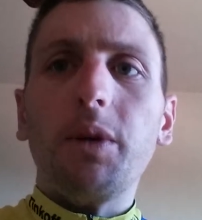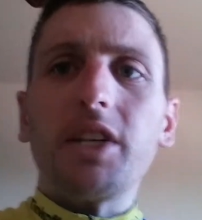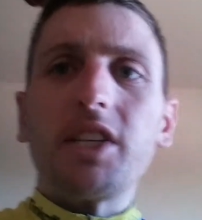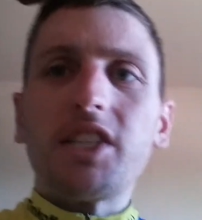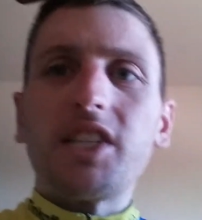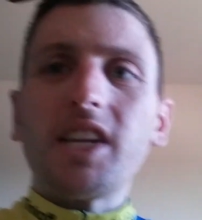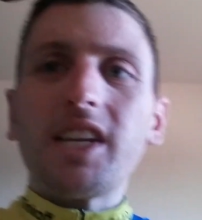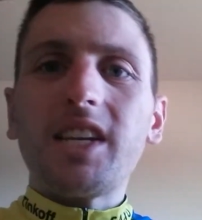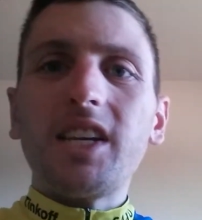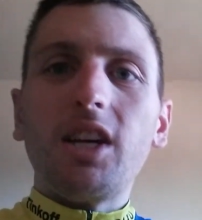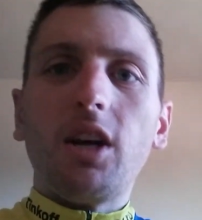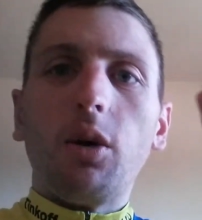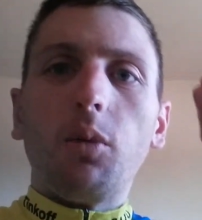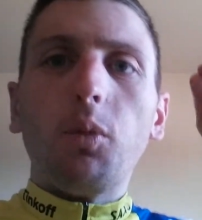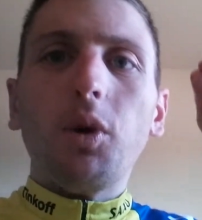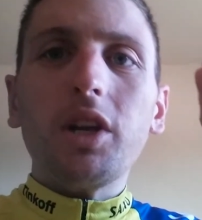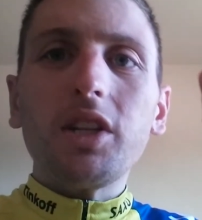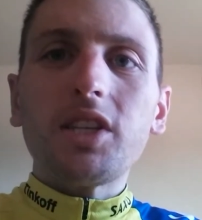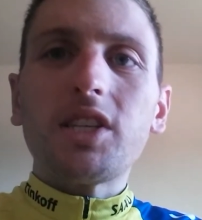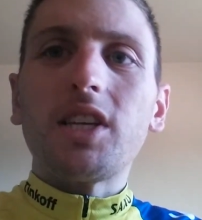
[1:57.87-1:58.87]
sticky
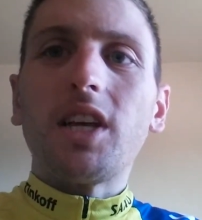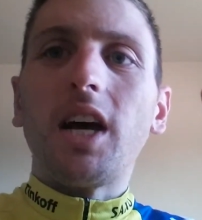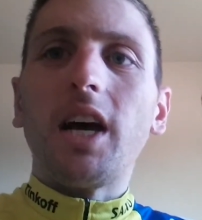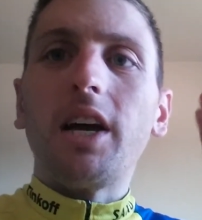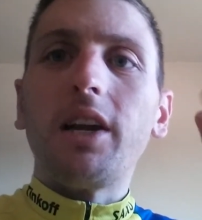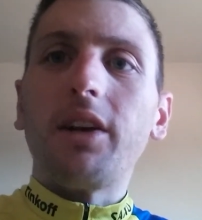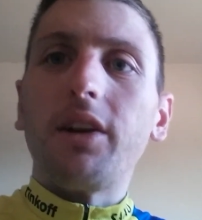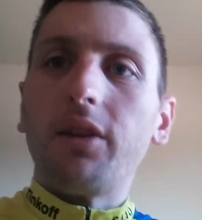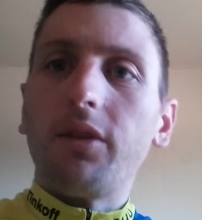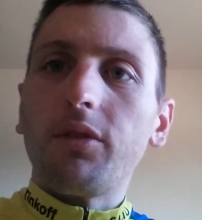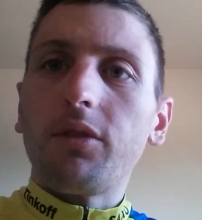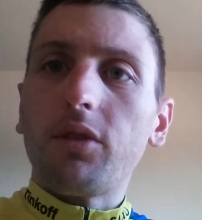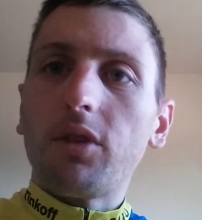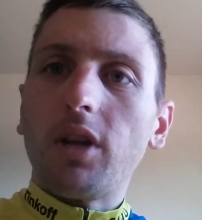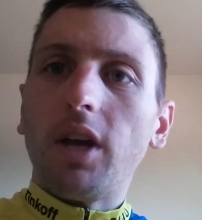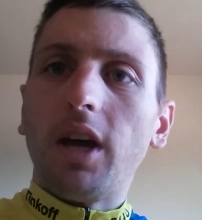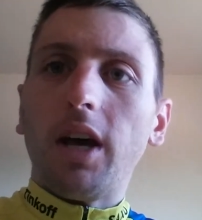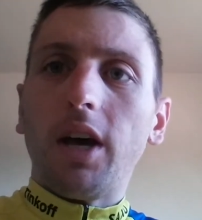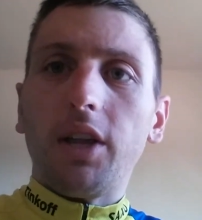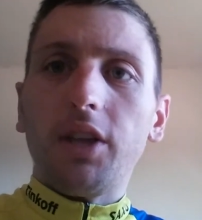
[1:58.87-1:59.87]
on one side and
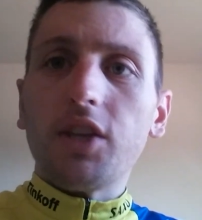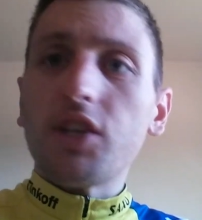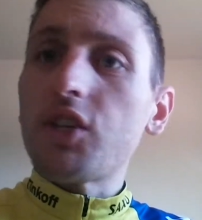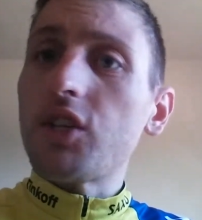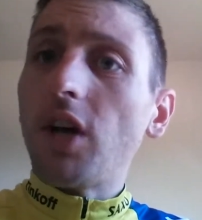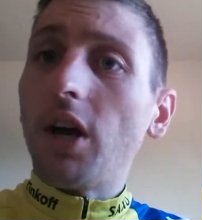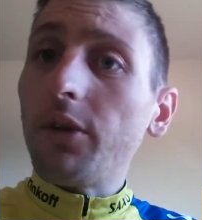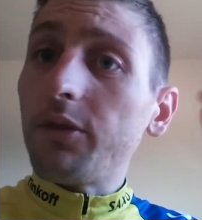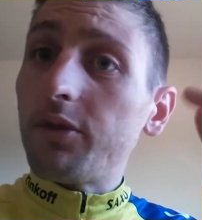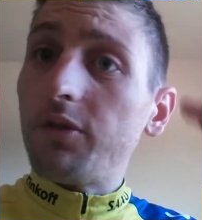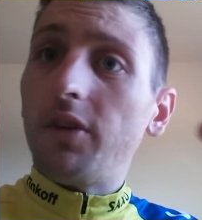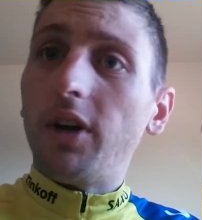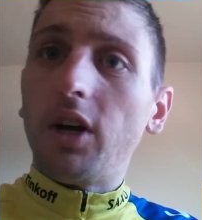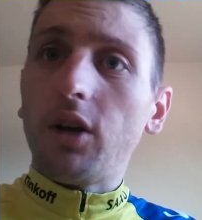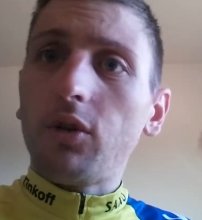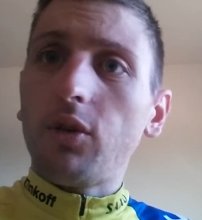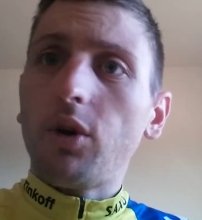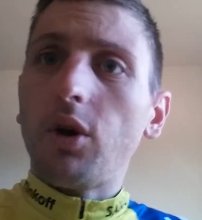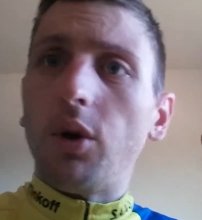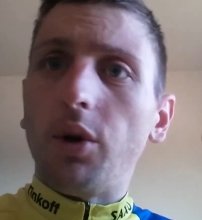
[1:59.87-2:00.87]
the soft
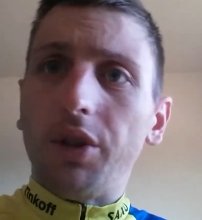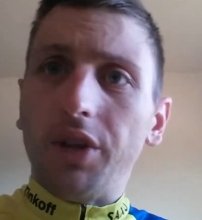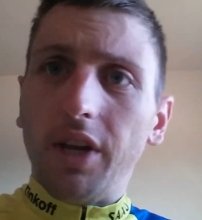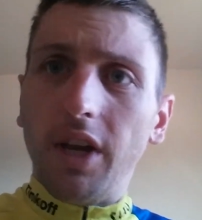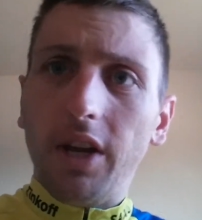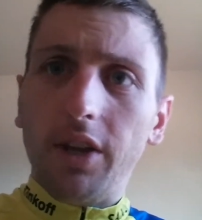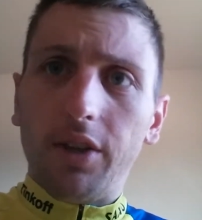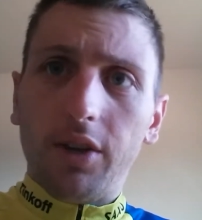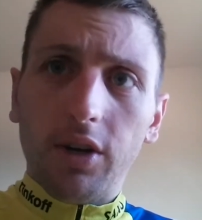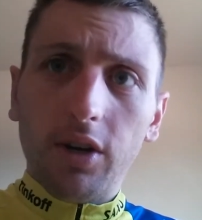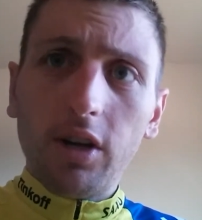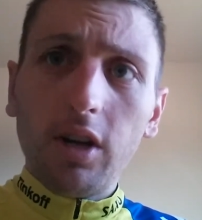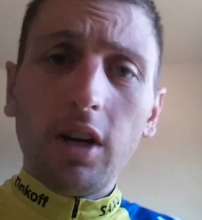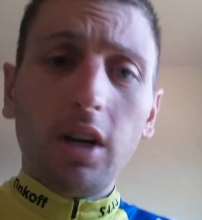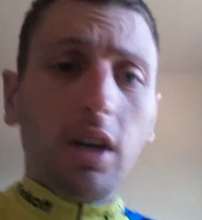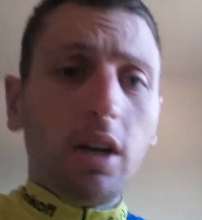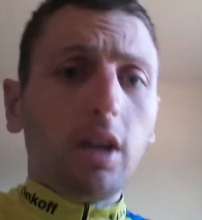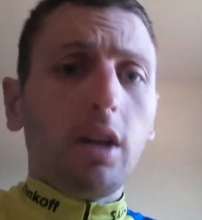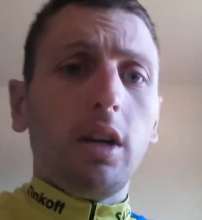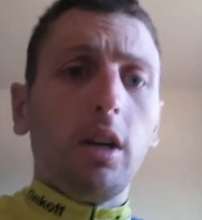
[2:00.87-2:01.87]
Velcro on the other.
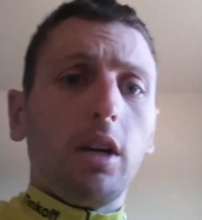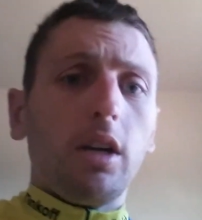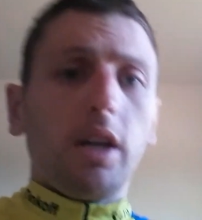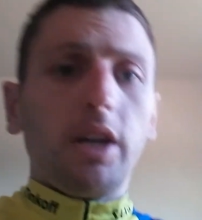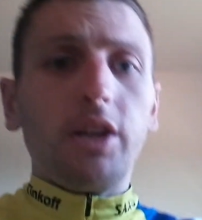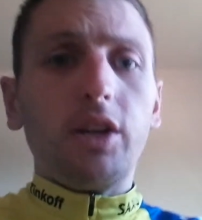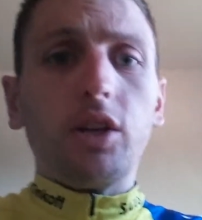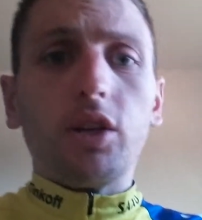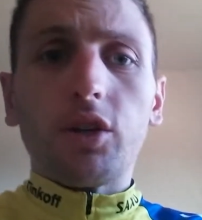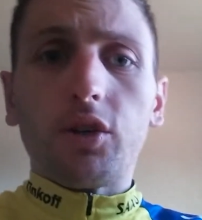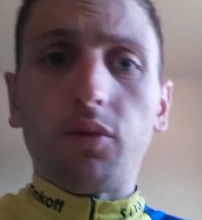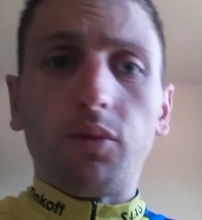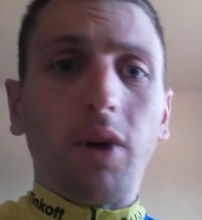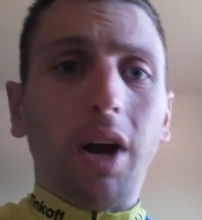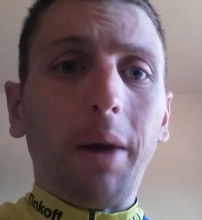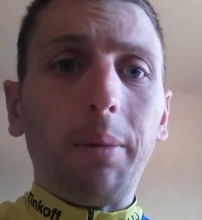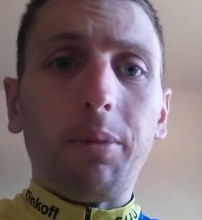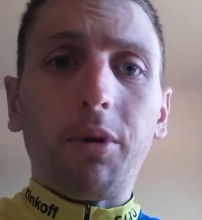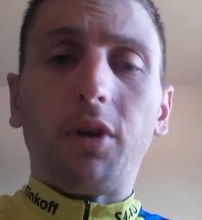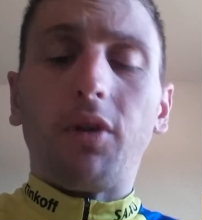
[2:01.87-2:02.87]
Then you just
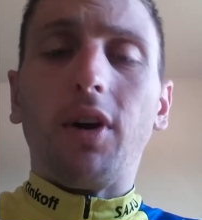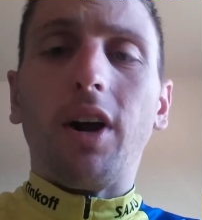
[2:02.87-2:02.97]
wrap it